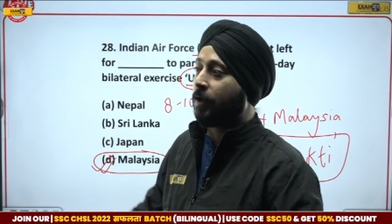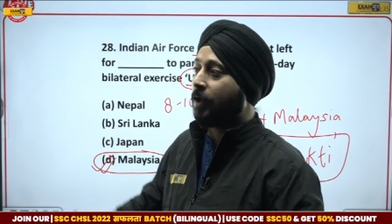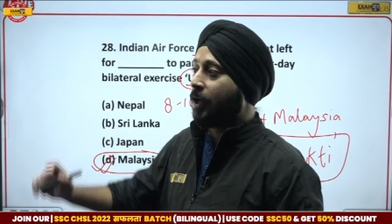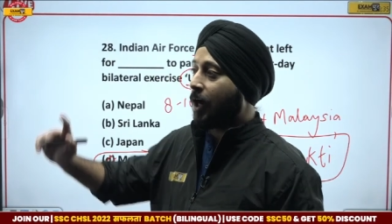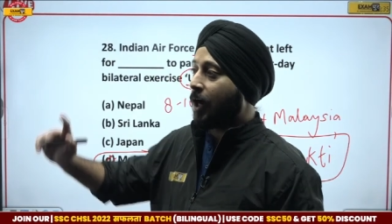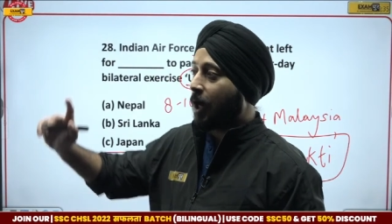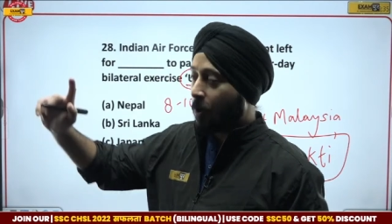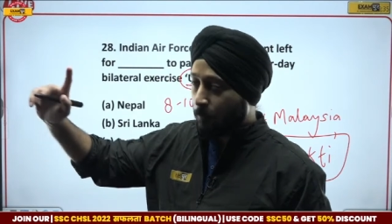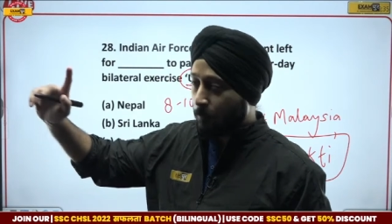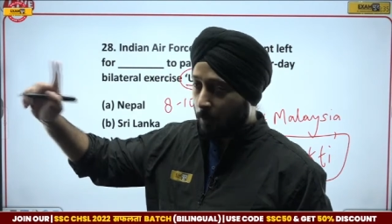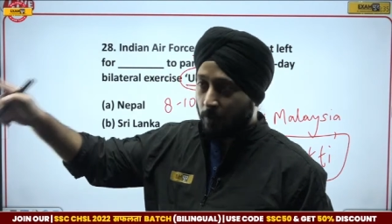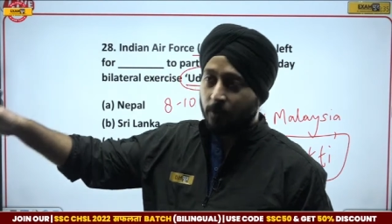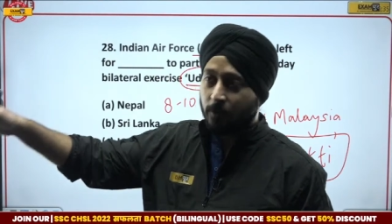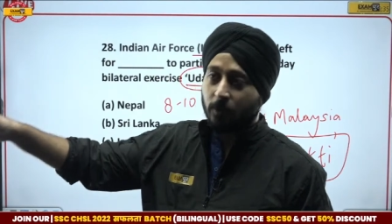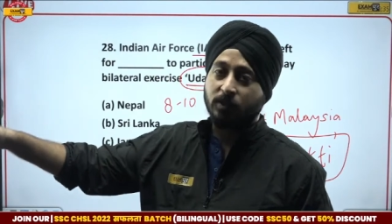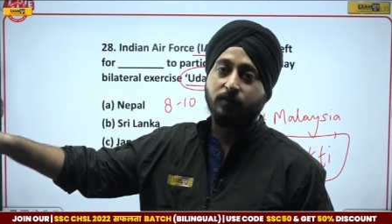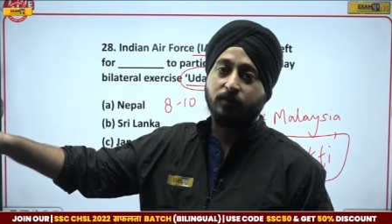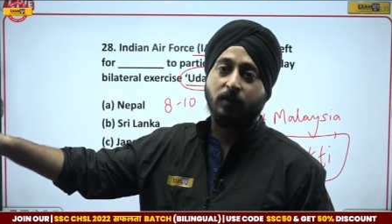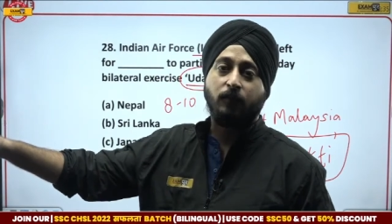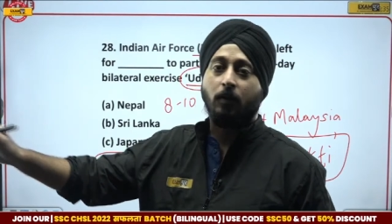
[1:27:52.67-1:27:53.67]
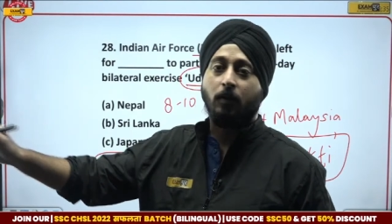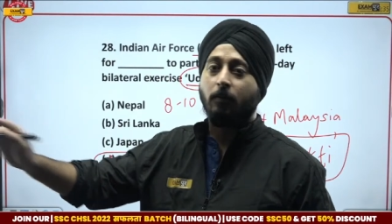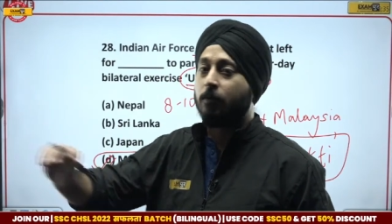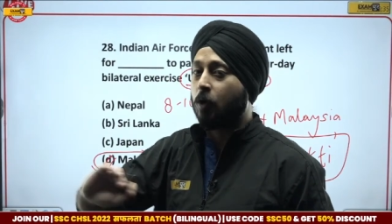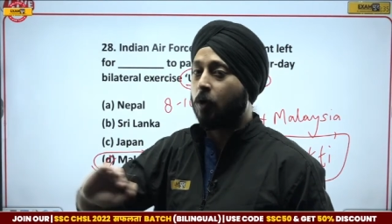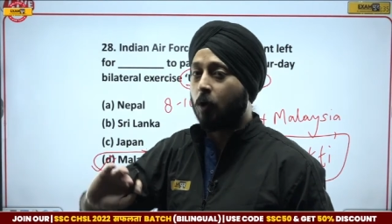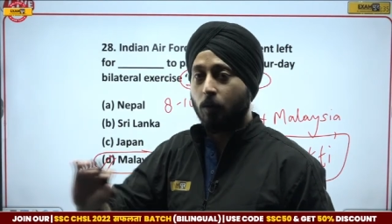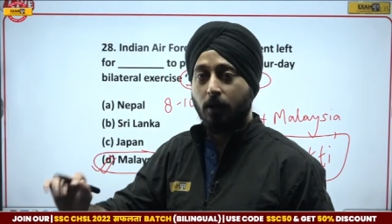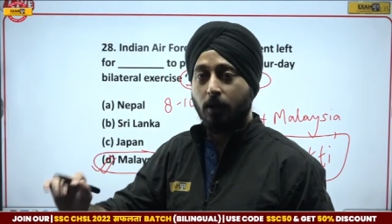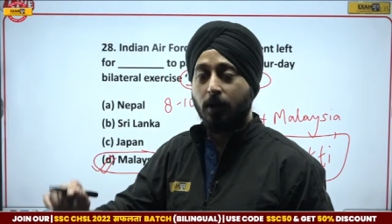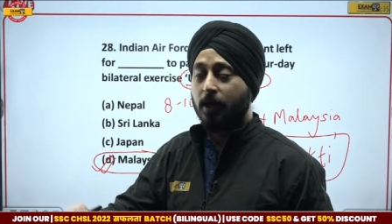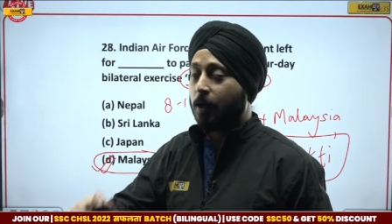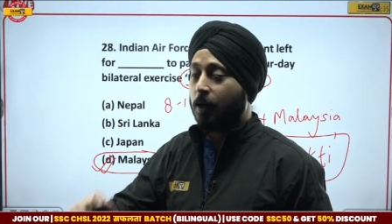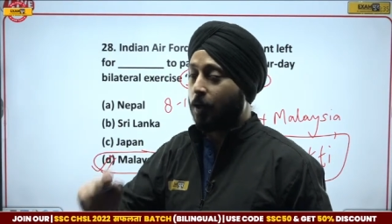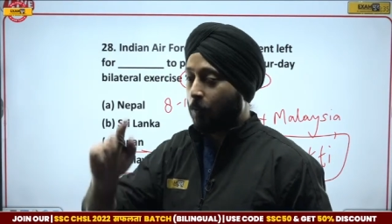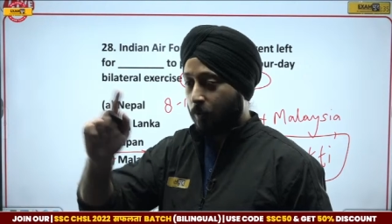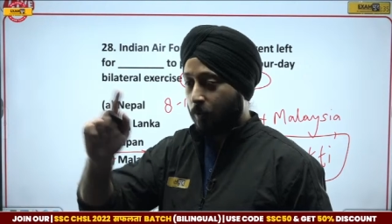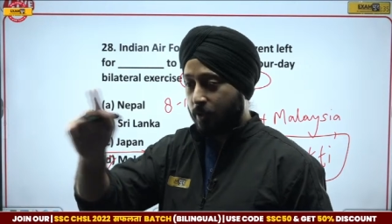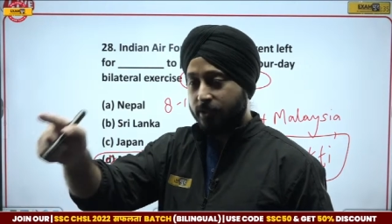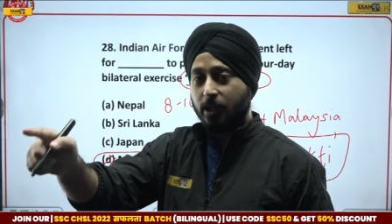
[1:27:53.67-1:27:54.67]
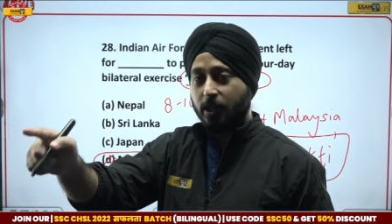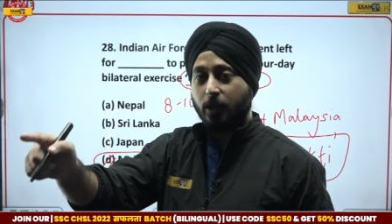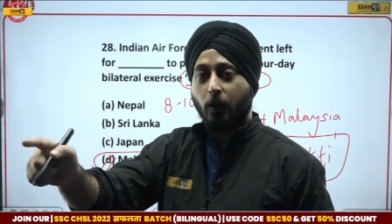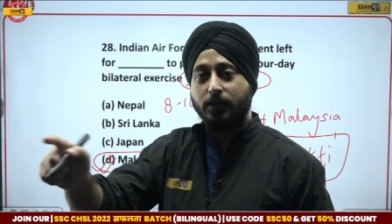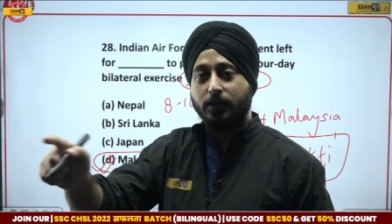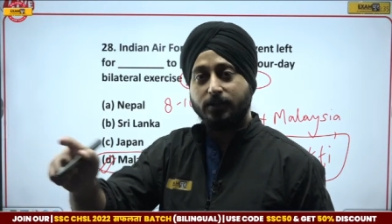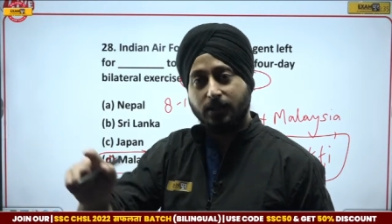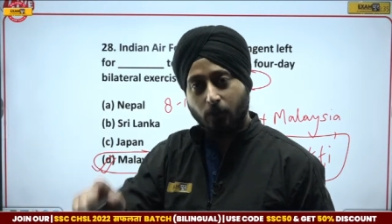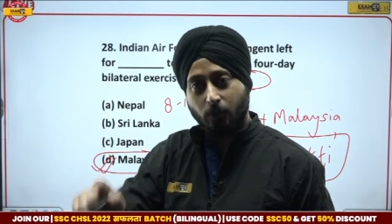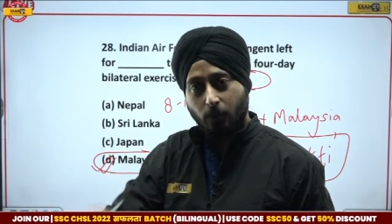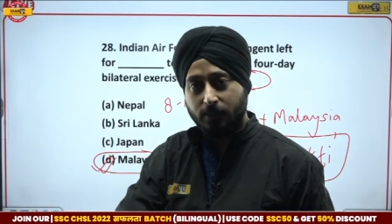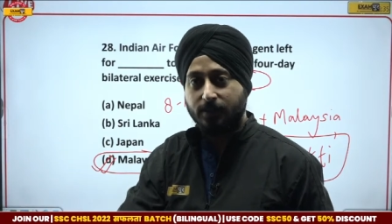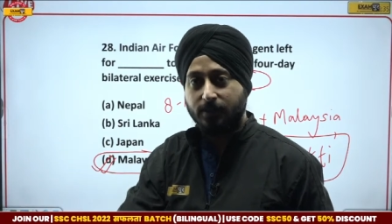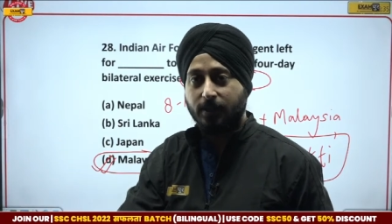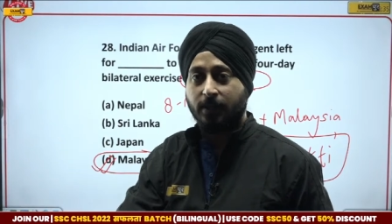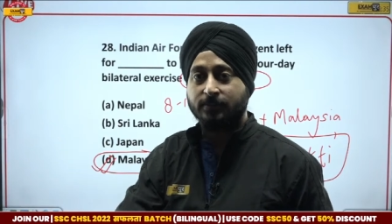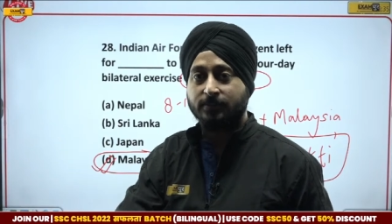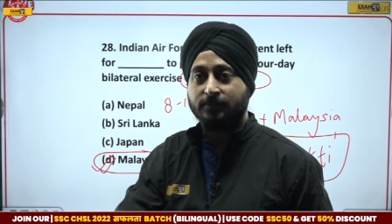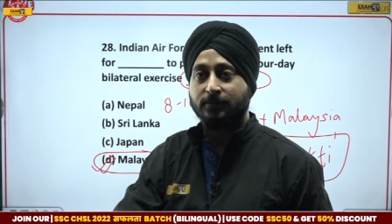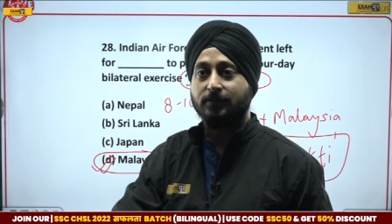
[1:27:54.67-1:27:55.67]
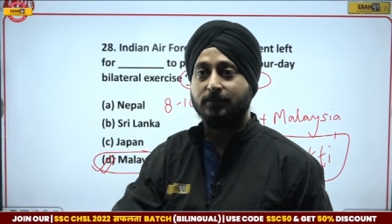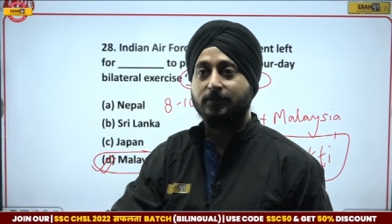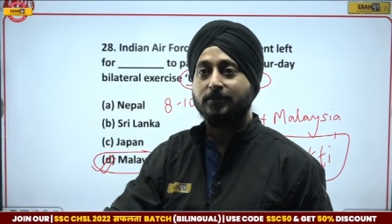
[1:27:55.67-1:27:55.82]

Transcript: how mountains were formed no what is the question what is the answer